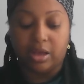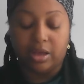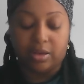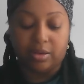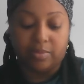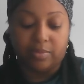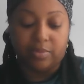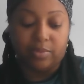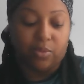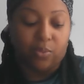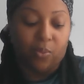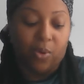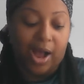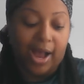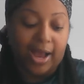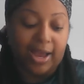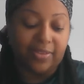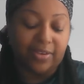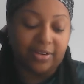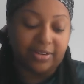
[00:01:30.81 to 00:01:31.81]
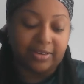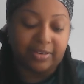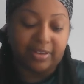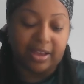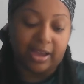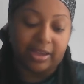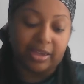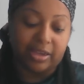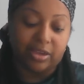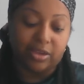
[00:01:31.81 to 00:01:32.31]
um, why they're
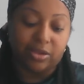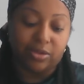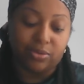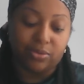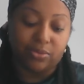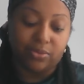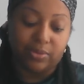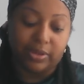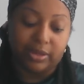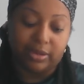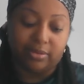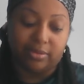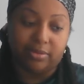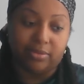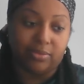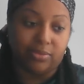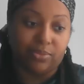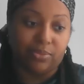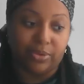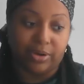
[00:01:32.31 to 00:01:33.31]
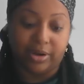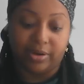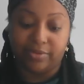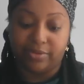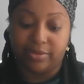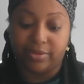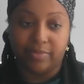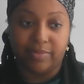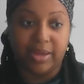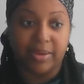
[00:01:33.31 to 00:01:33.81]
stalking you, and
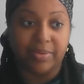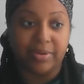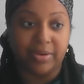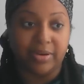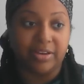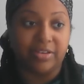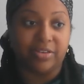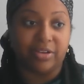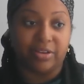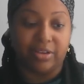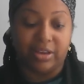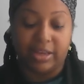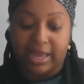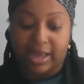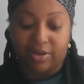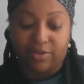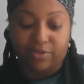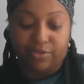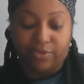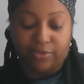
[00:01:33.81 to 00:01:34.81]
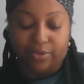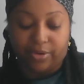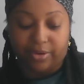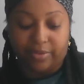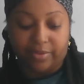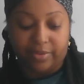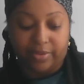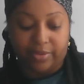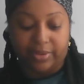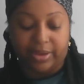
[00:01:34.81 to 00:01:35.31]
whatever you maybe you need to look out
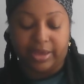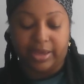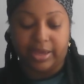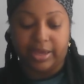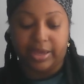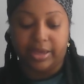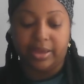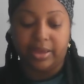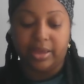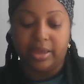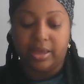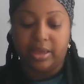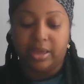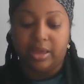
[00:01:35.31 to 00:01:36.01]
for. Okay.